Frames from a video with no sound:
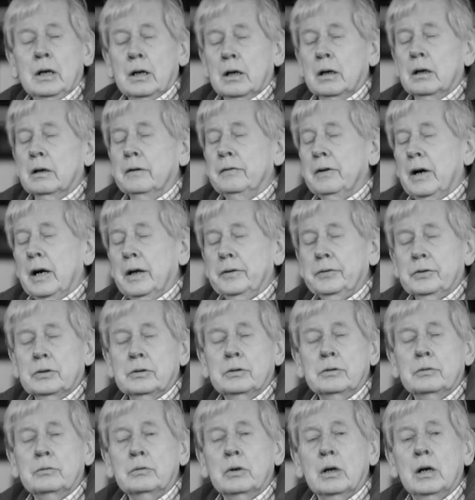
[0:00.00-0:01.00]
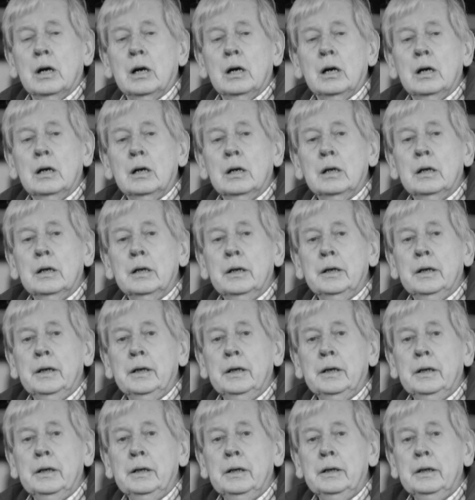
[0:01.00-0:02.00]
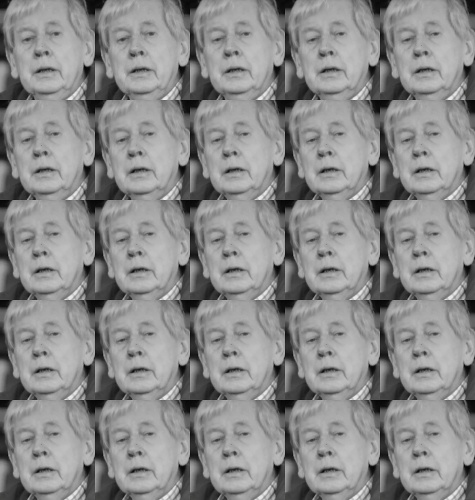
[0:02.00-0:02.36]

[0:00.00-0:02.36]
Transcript: of Athenry.